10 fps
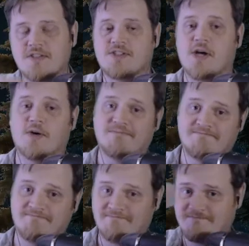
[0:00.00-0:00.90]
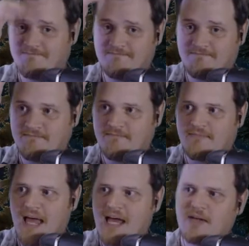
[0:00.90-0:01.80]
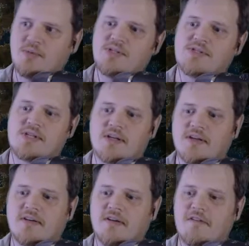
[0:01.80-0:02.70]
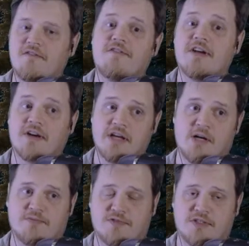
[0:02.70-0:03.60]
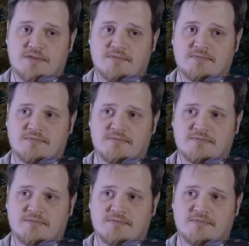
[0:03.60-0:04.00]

So, that was very helpful.